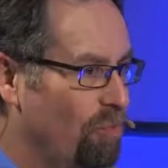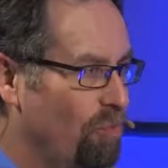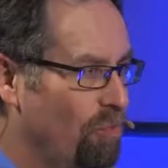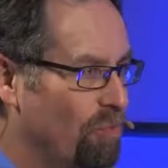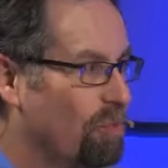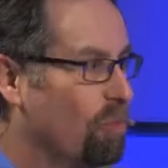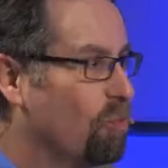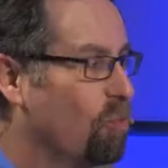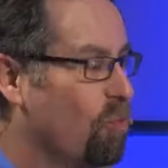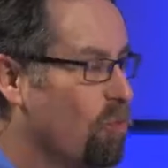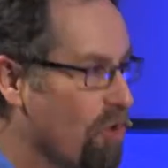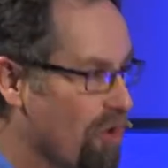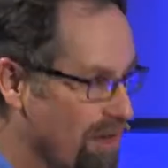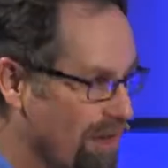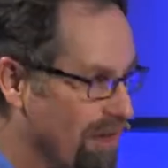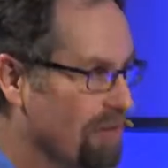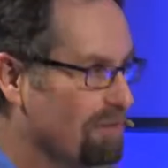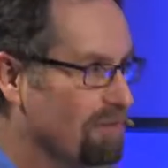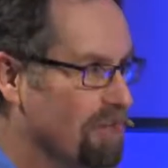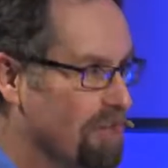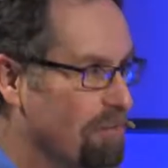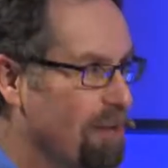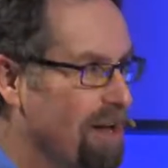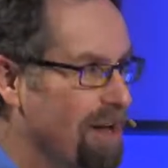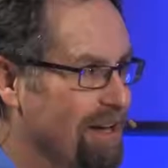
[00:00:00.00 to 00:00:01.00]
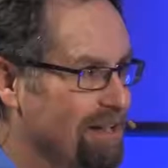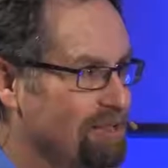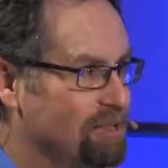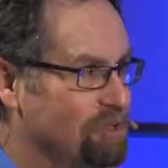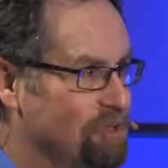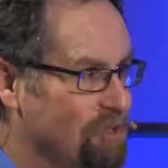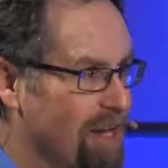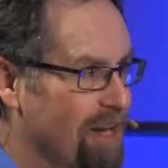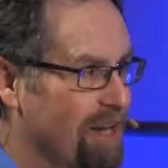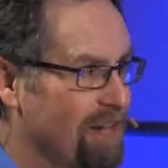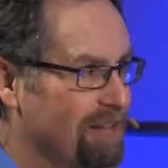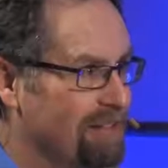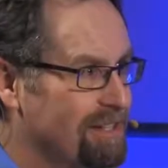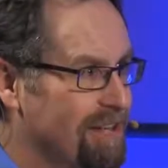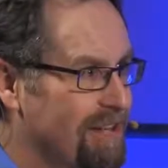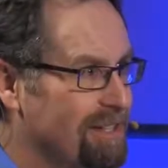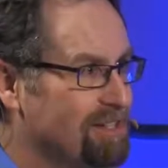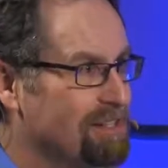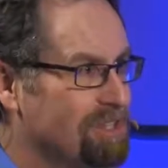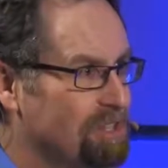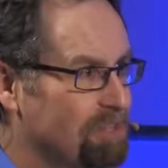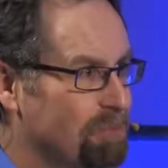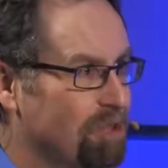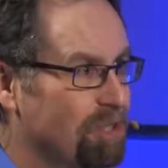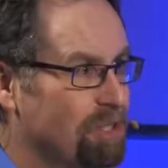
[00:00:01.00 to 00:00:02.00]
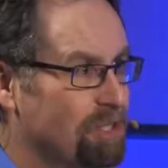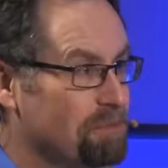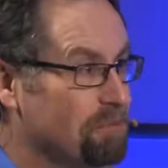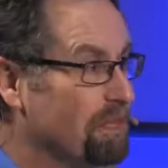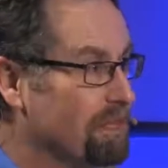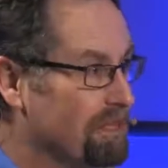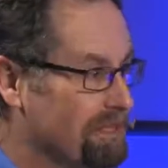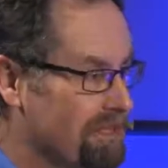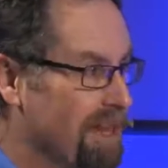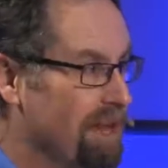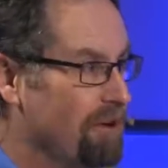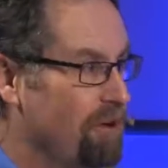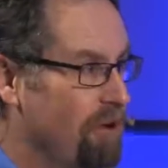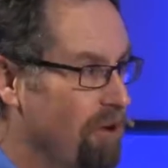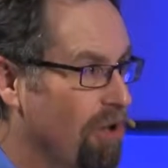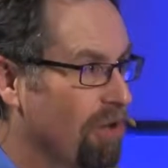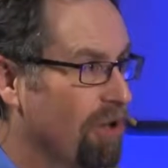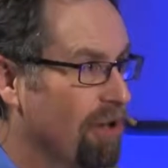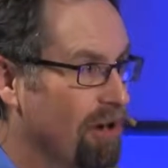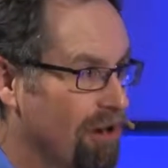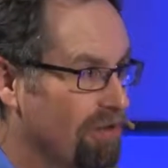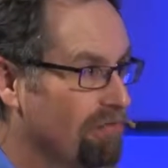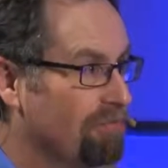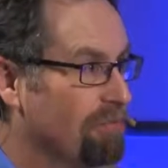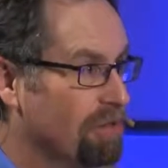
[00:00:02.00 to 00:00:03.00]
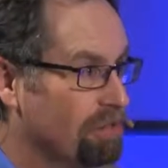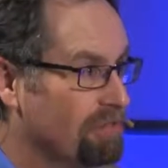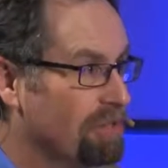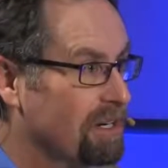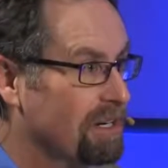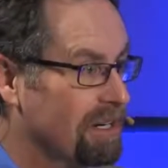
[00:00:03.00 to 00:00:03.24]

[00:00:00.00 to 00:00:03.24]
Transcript: the warning of the Apostle John, test the spirits because not all are from